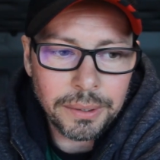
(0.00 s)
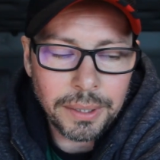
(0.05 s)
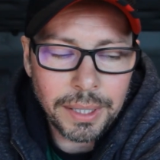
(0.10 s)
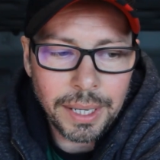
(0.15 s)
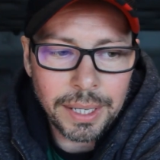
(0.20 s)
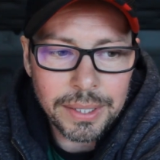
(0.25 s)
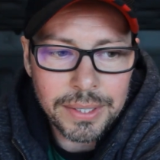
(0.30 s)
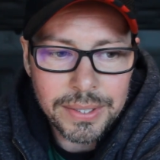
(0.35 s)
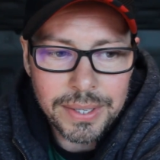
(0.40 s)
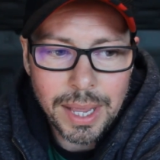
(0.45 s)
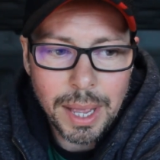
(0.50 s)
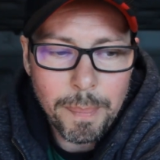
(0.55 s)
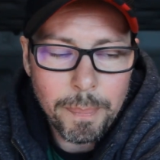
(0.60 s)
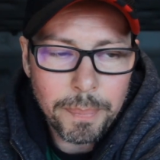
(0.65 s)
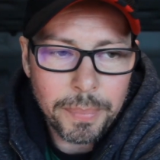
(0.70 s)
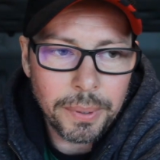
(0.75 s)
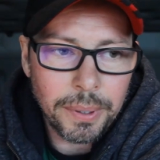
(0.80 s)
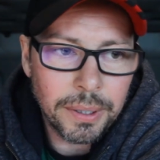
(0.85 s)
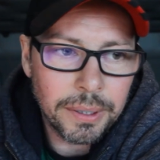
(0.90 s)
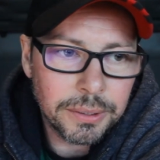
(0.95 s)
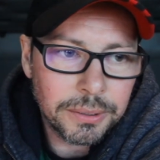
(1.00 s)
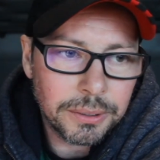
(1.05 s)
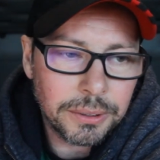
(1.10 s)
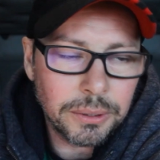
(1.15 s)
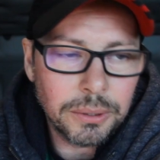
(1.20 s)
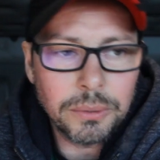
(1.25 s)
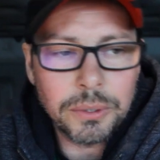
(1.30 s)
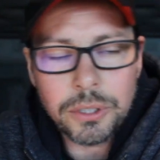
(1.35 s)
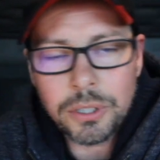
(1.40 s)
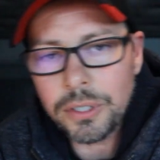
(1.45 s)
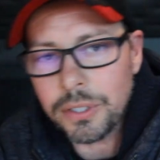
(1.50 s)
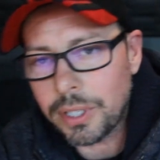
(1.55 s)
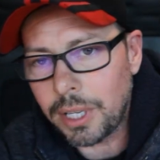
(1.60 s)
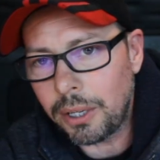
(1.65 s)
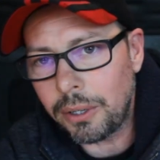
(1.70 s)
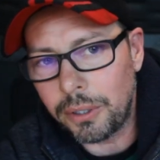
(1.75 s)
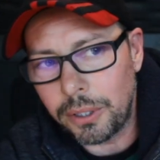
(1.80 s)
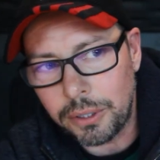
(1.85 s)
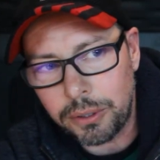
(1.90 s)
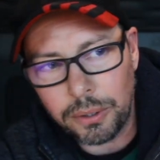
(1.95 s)
examples, you know, just I
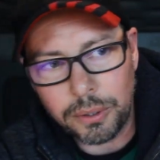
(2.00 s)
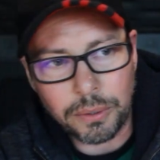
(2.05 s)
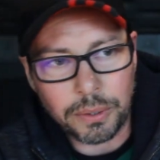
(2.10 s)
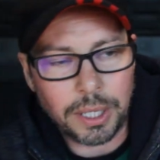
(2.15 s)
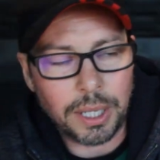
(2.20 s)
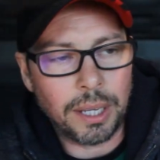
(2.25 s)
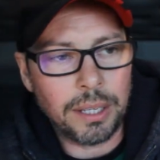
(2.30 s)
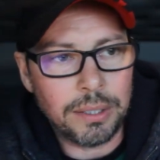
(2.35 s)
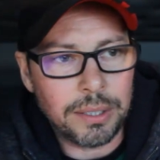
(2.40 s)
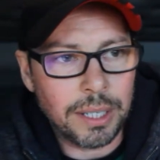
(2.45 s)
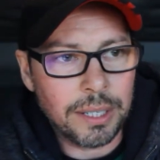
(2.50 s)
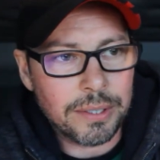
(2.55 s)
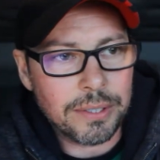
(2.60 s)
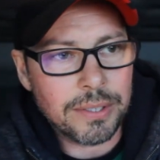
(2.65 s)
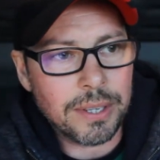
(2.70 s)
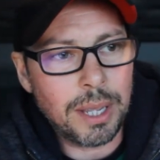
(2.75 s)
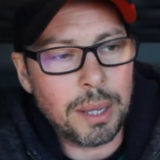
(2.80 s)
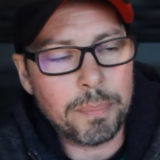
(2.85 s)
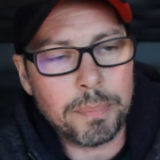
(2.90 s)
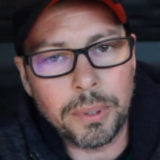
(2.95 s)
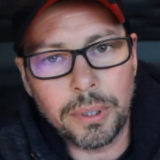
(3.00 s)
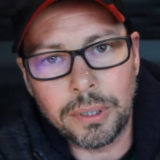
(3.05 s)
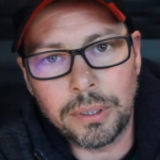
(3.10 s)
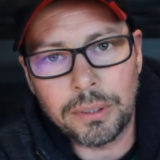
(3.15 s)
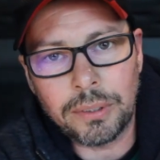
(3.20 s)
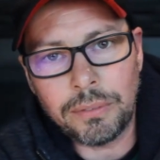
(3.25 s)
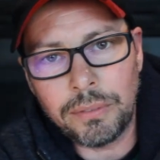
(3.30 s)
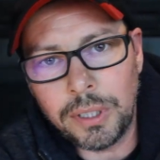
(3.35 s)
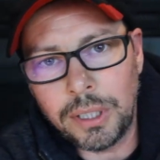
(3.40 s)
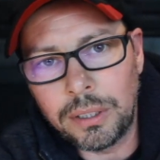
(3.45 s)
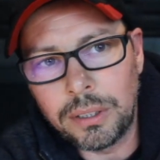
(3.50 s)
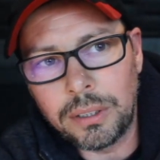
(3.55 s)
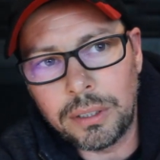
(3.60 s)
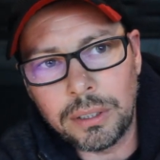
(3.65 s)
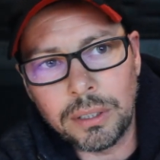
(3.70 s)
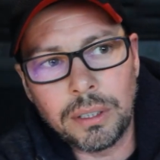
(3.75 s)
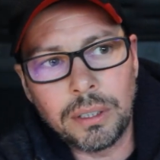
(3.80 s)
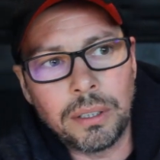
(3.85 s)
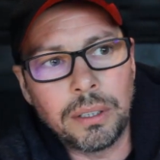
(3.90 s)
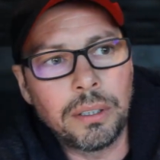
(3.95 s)
heard, okay, that's happened
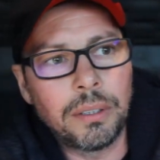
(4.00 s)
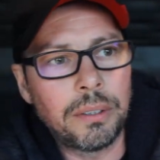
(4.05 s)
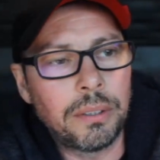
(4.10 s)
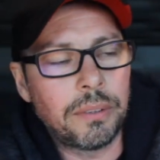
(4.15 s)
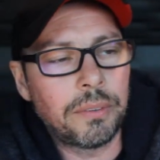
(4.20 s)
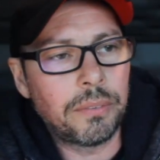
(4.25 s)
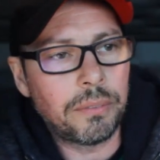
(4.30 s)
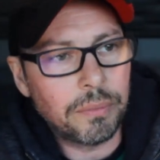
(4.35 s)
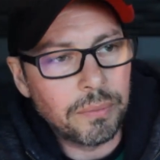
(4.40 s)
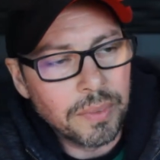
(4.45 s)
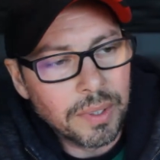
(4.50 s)
with